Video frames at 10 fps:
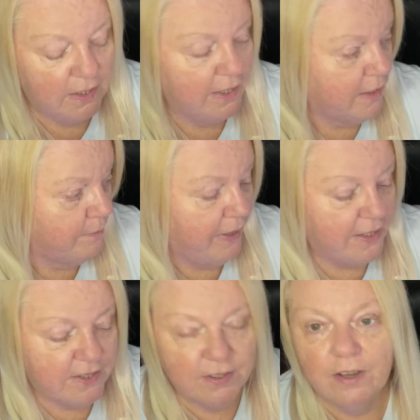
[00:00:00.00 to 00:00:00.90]

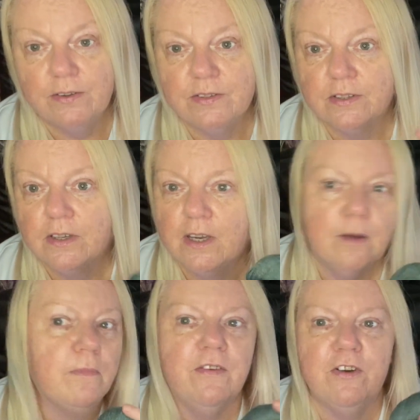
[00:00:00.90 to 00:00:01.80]
Compared to those,
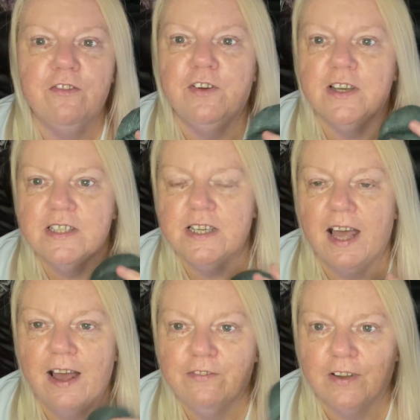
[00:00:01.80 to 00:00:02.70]
my very first
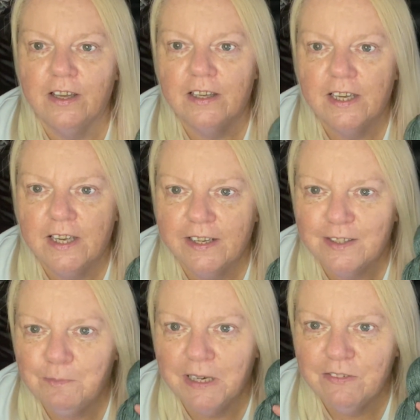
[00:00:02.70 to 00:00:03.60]
ever
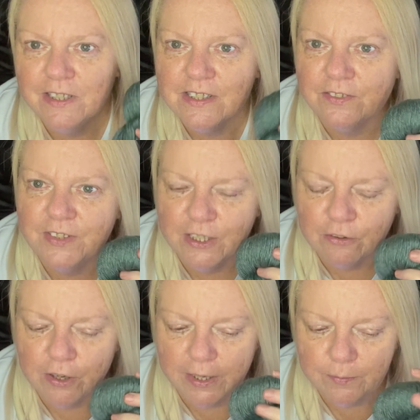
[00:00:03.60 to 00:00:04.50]
experience of
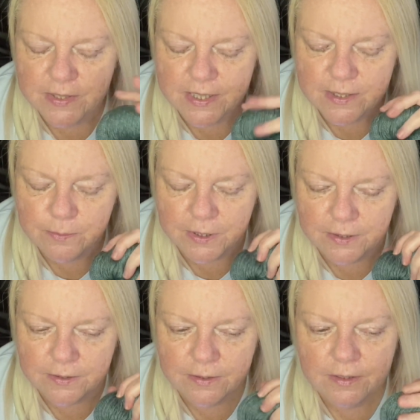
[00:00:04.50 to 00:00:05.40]
KnitCrate was this
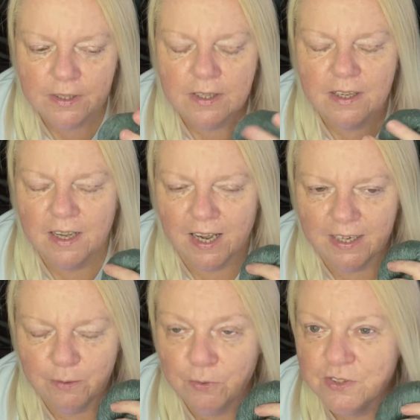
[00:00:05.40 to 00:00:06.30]
one,
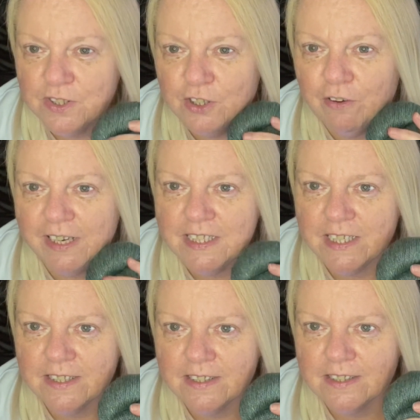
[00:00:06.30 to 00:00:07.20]
and it wasn't the
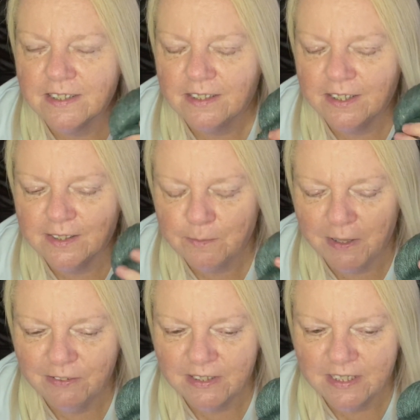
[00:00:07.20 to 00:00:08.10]
greatest
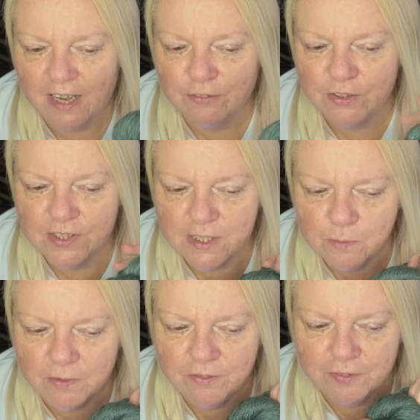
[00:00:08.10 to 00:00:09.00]
experience to have because this
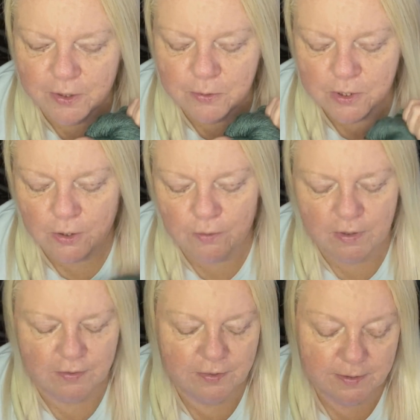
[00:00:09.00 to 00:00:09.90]
one feels a lot
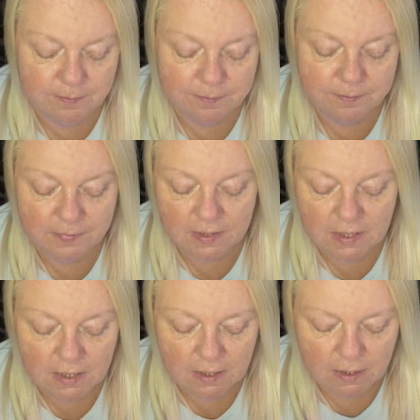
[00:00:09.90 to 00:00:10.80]
rougher.
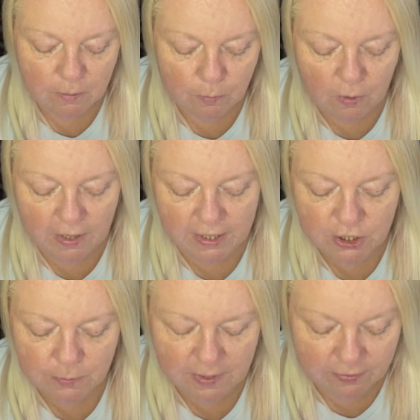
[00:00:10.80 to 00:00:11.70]
Why?
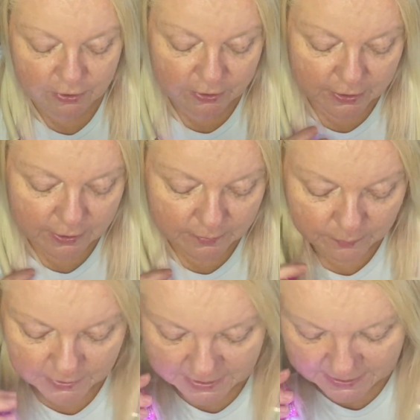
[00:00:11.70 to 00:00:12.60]
Should we have a look?
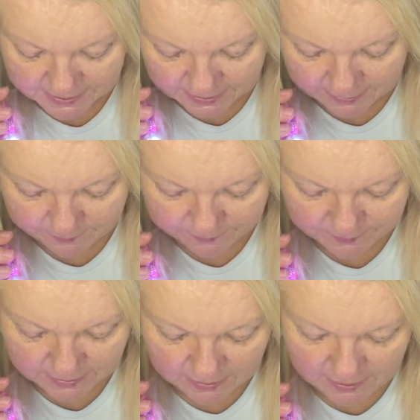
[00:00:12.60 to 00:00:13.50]
What did it say?
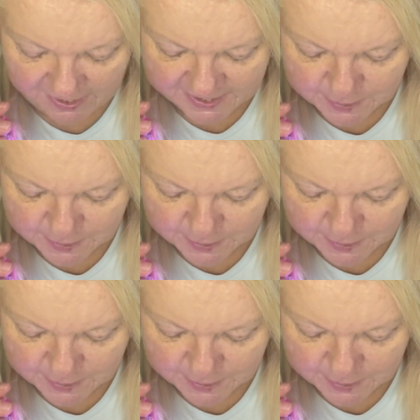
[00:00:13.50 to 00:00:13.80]
eighty